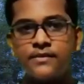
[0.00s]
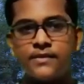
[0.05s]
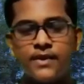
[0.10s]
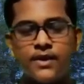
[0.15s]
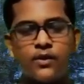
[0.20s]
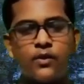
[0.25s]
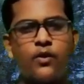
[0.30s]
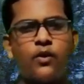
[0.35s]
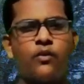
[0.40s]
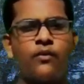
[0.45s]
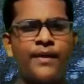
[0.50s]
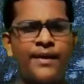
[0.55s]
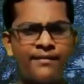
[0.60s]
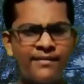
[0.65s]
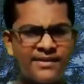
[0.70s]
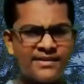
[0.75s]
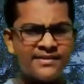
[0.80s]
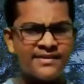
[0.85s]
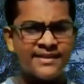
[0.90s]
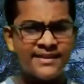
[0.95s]
So when
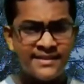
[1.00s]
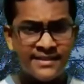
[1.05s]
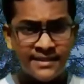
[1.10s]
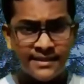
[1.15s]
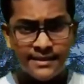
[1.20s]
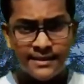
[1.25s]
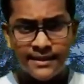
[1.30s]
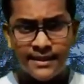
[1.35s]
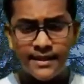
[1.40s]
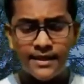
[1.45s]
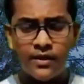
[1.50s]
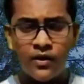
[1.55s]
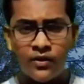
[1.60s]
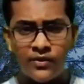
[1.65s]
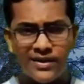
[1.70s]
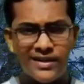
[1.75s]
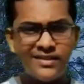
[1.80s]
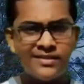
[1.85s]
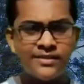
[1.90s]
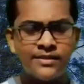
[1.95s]
we search on
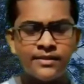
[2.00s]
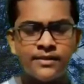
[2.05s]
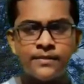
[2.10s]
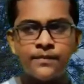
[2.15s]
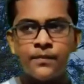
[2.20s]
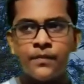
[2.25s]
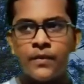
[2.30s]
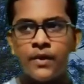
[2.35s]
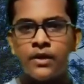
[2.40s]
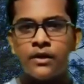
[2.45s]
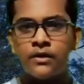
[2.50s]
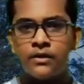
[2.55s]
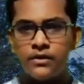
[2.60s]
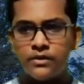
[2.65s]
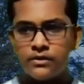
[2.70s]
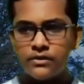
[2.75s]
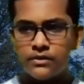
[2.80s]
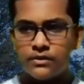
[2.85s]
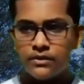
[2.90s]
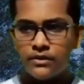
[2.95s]
it,
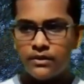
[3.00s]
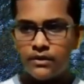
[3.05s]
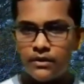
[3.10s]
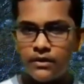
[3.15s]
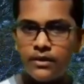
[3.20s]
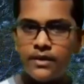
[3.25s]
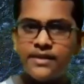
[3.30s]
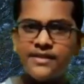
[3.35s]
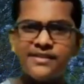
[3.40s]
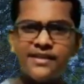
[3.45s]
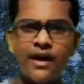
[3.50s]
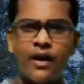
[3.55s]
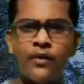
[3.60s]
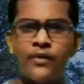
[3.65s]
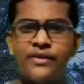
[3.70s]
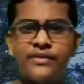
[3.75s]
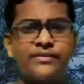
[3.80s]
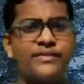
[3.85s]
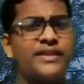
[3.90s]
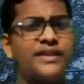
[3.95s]
so let's see how
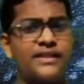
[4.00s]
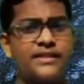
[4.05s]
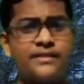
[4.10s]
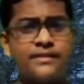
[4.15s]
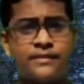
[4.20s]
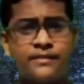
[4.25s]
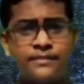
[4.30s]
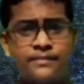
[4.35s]
it works.